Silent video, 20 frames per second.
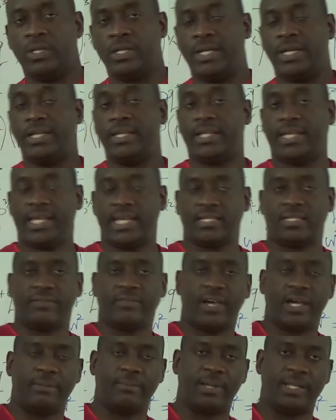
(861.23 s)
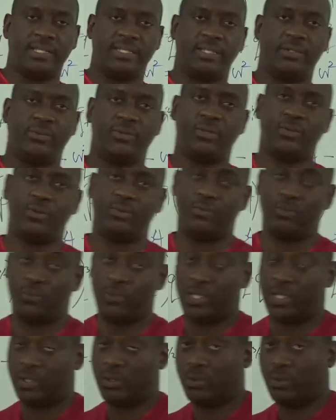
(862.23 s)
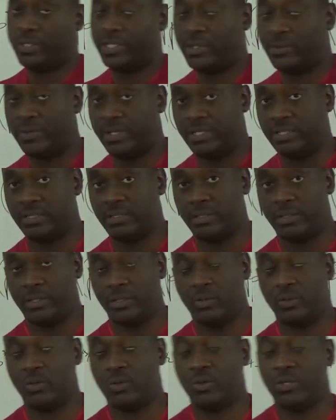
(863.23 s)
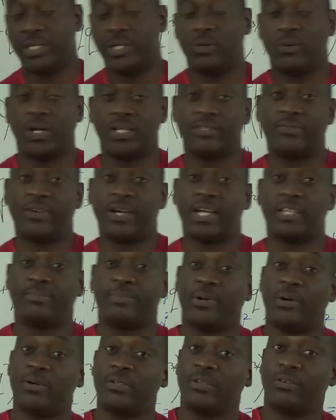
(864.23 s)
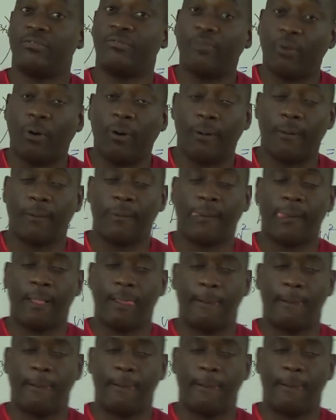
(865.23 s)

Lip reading: In the case of odd maths, you will only go as far as powers of 4.